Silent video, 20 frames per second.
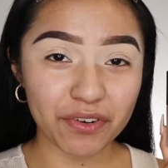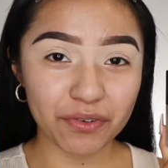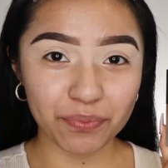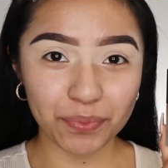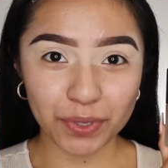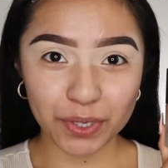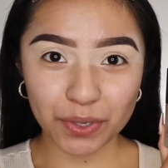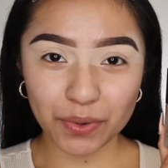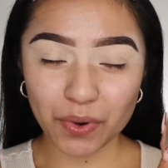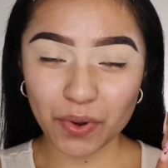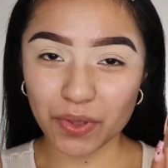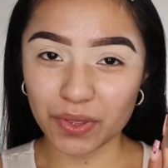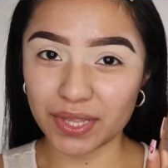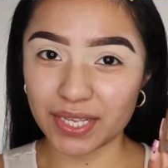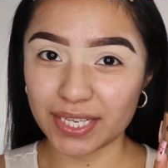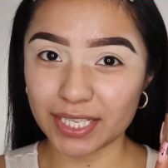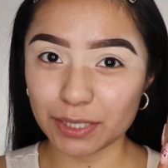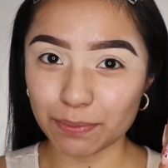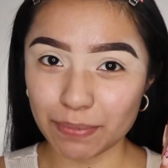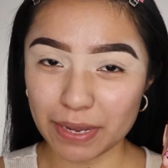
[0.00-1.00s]
review on
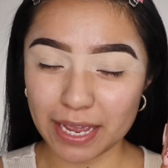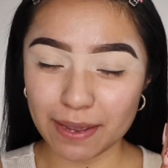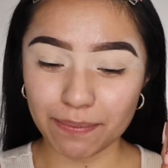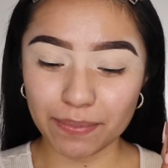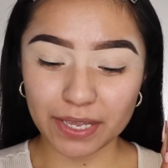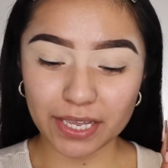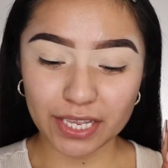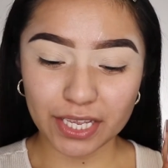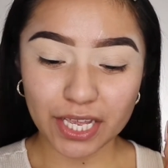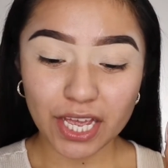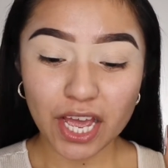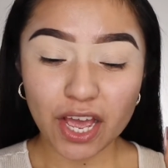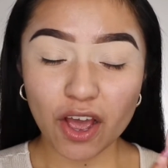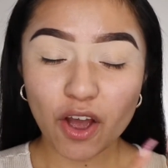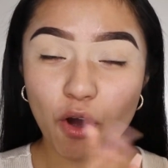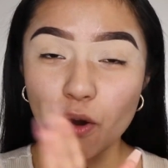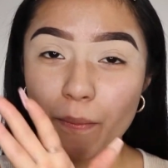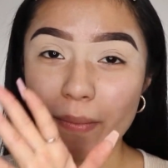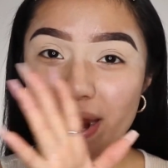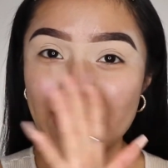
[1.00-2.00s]
this baby
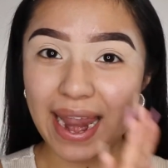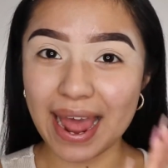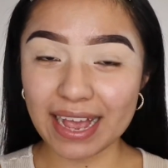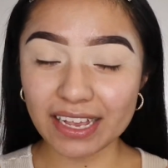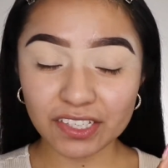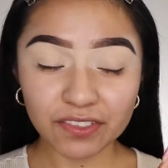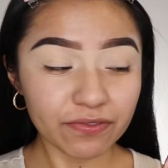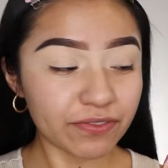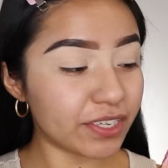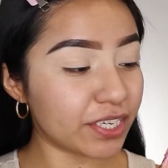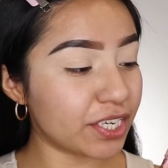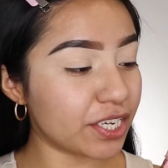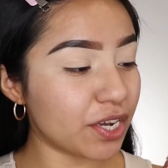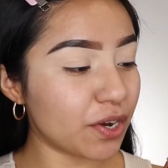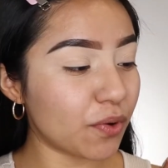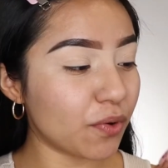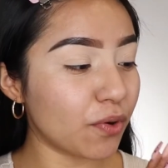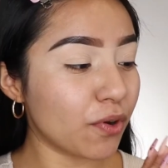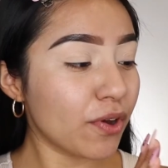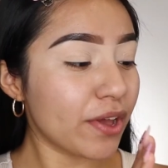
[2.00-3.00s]
on my last
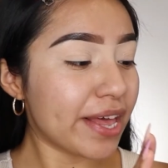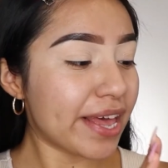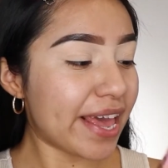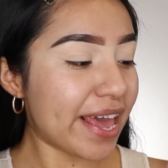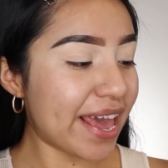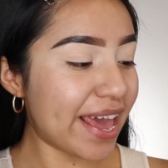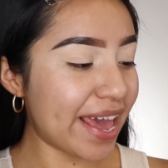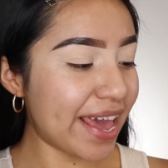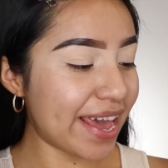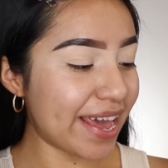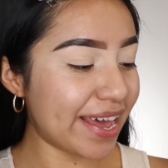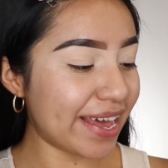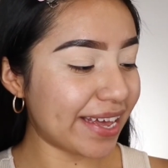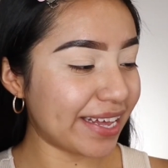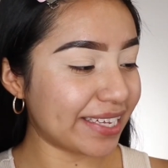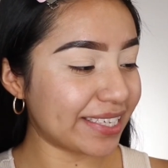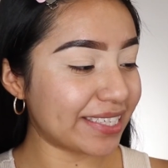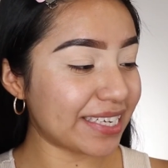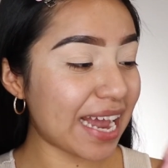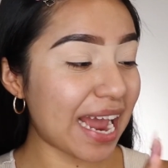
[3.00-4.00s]
video,
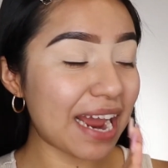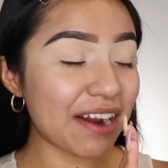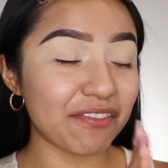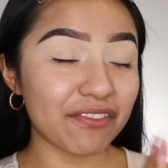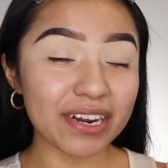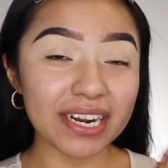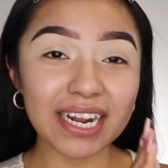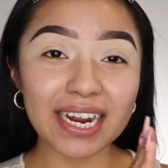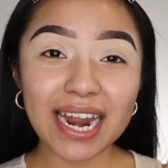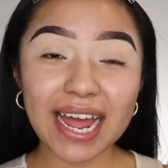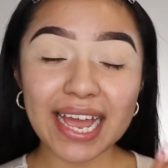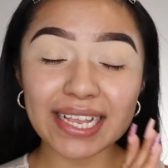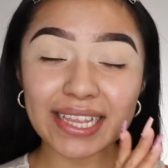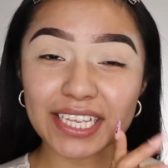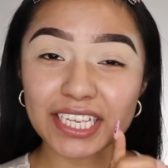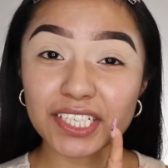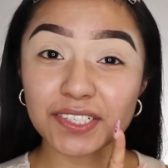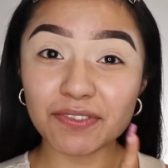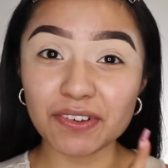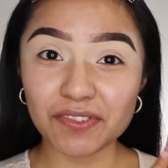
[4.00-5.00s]
and I really like
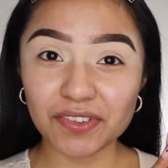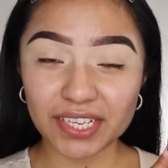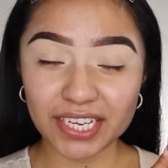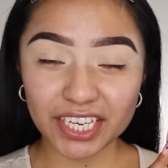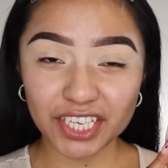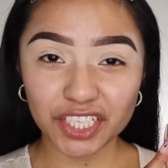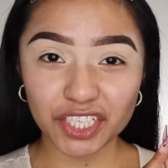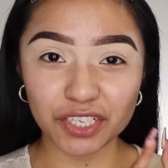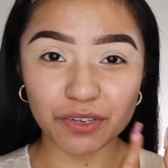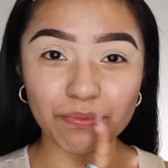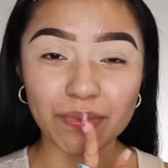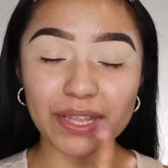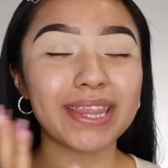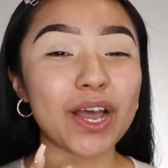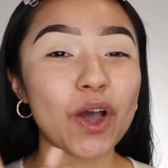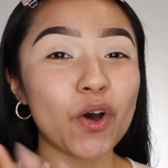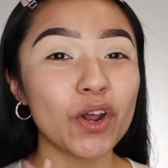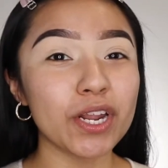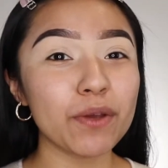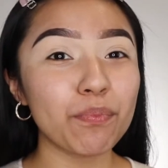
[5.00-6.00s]
this foundation, but
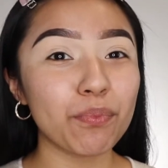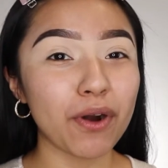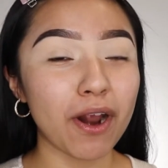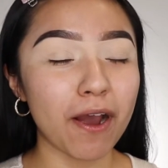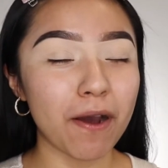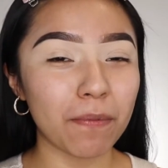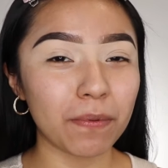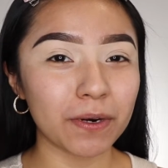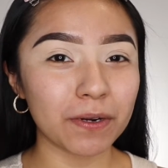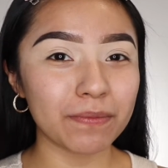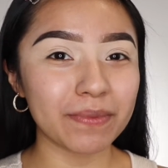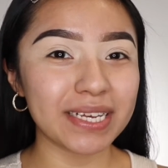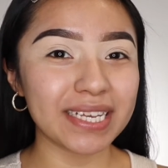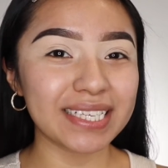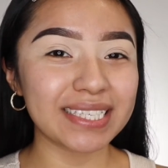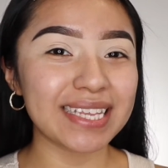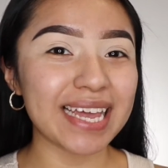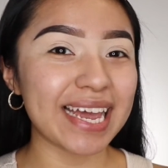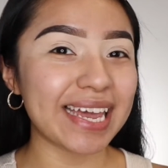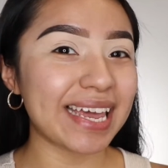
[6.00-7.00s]
the only problem
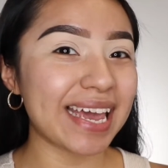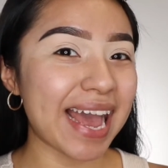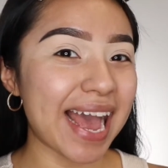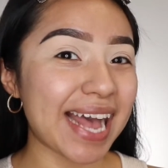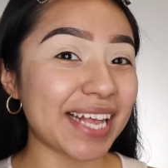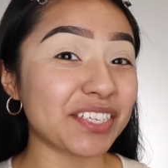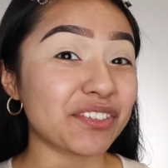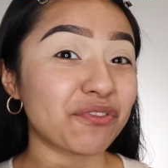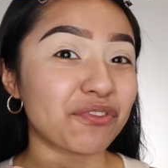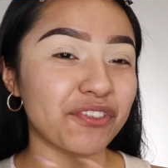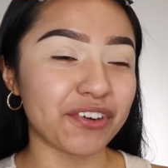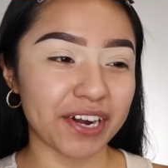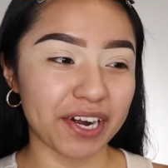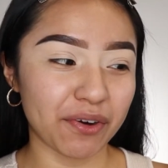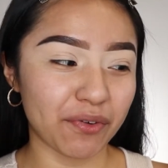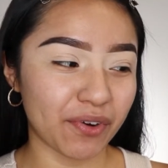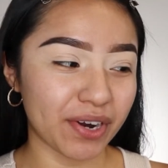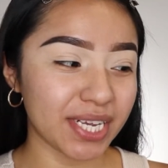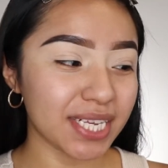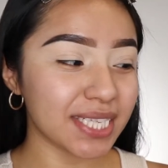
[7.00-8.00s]
is that it has
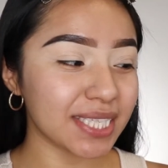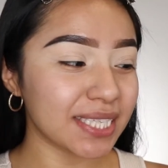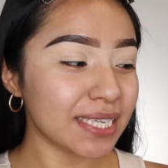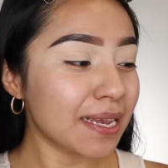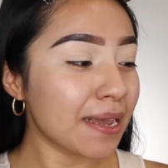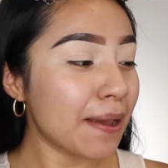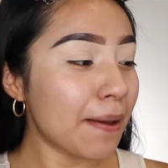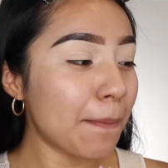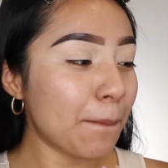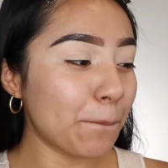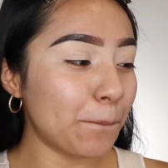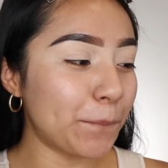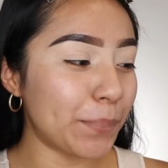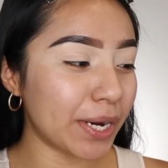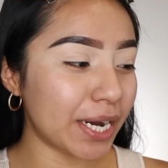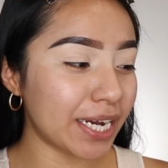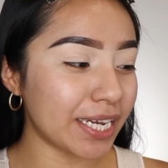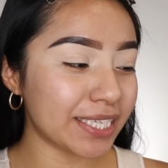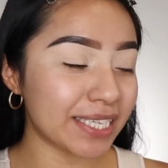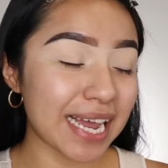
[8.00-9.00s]
fragrance.
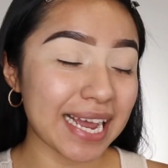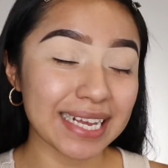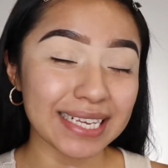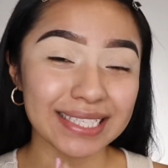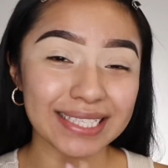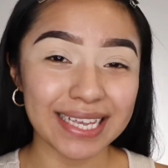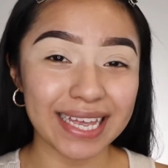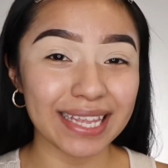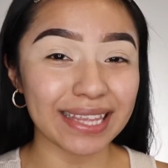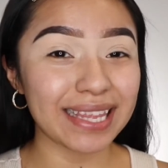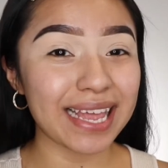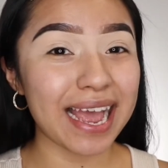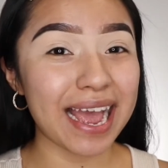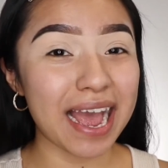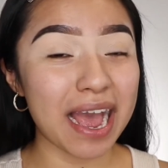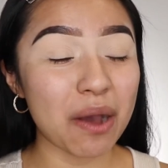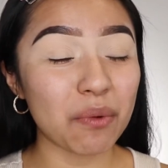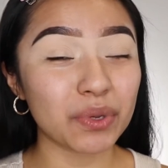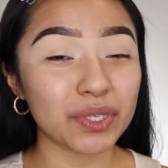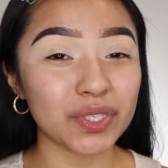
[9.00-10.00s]
But I said
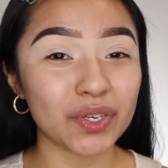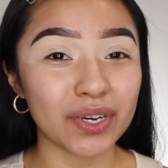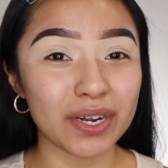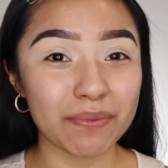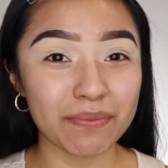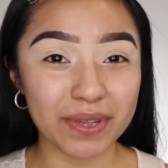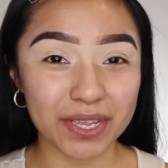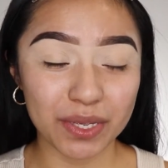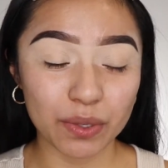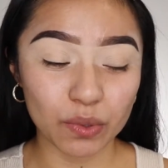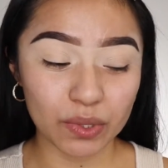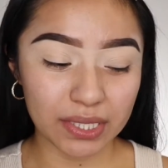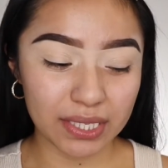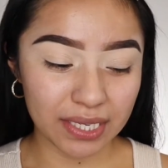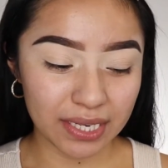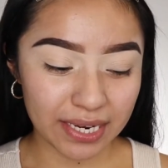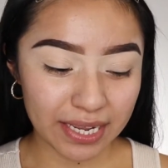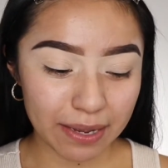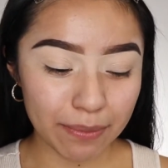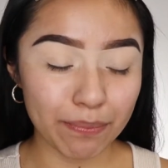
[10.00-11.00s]
that I was gonna be
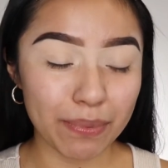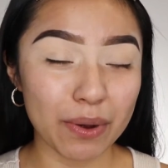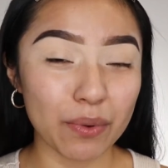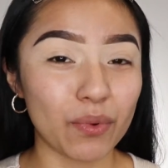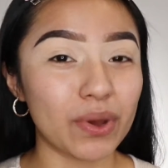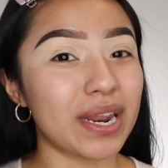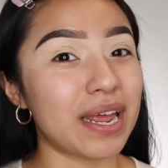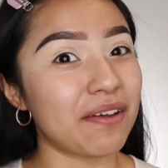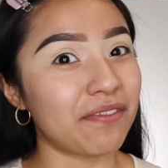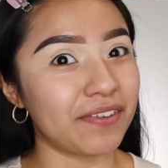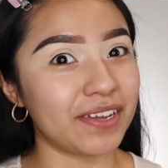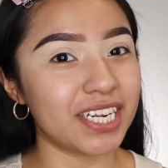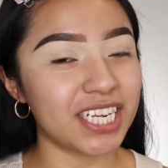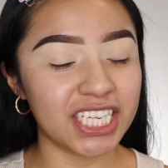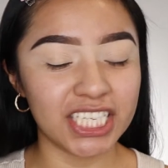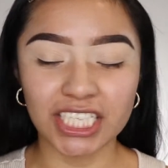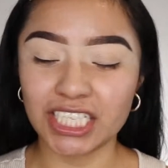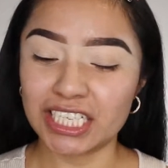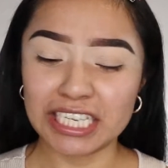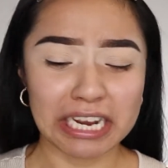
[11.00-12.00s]
using it, but when I
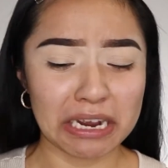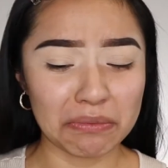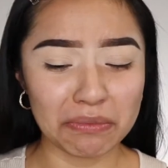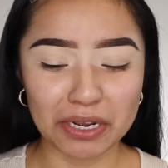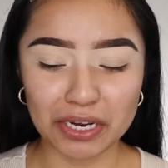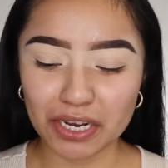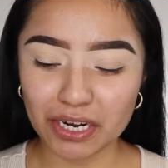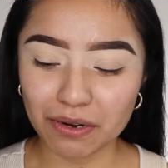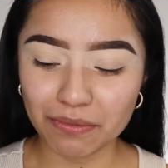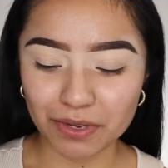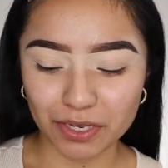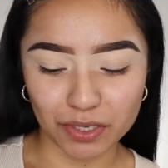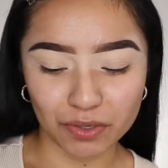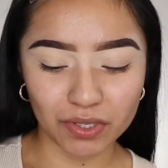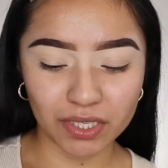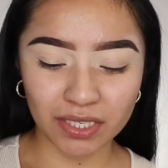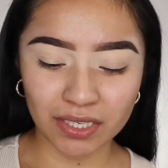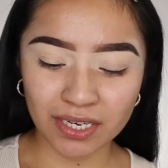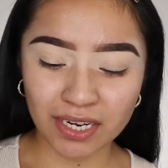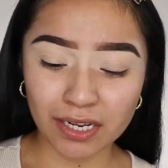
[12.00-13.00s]
finish it, I'm not gonna be
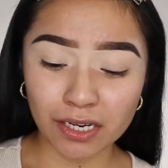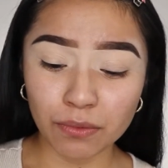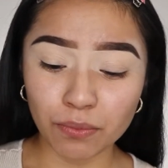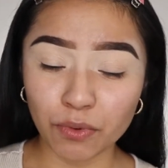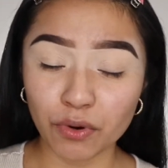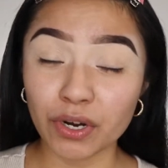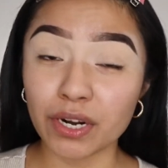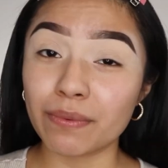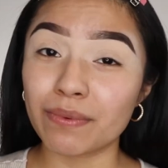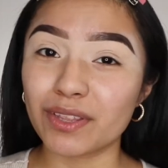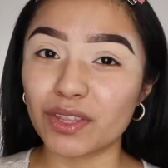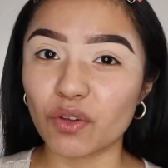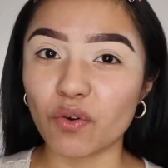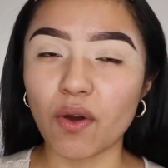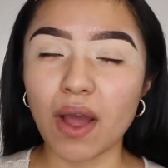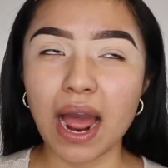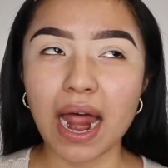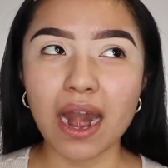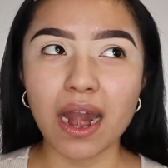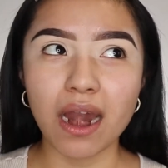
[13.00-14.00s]
using it anymore, even
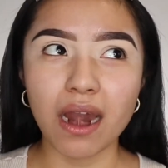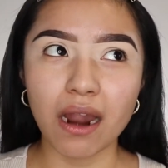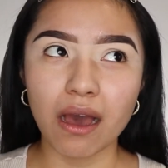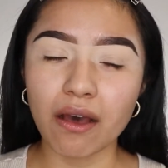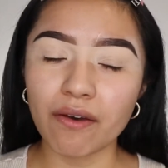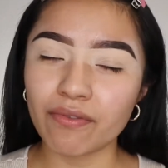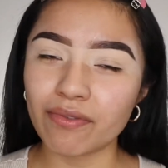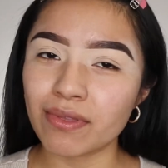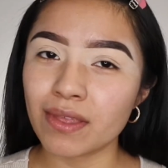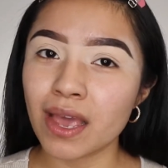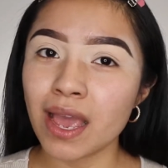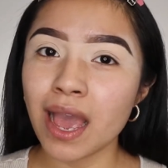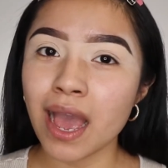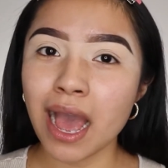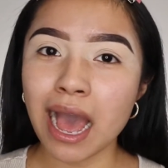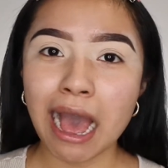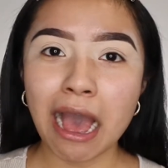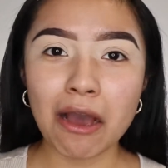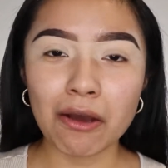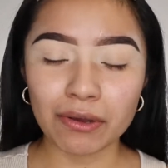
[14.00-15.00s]
though I love
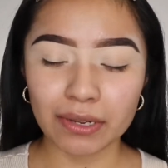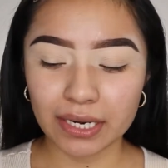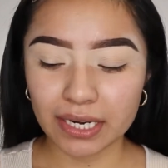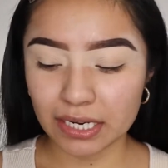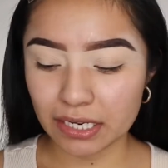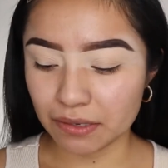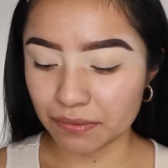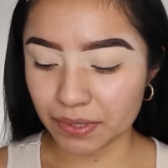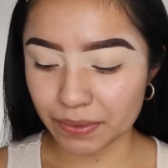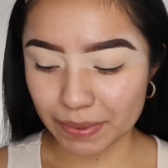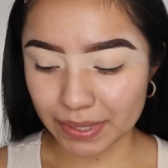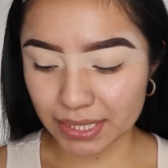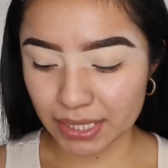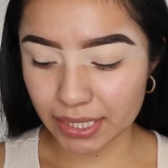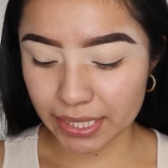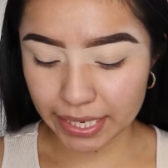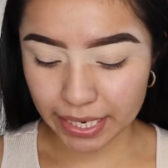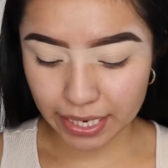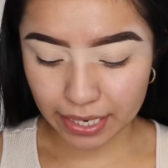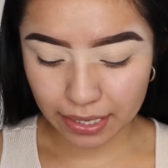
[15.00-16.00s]
how it leaves my
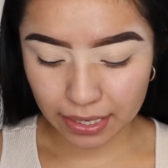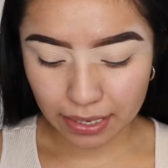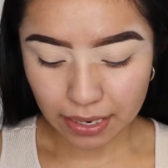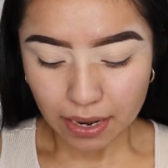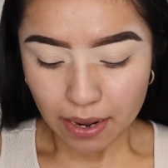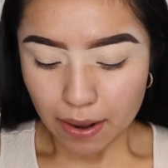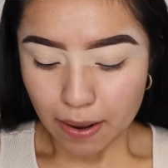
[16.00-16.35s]
skin.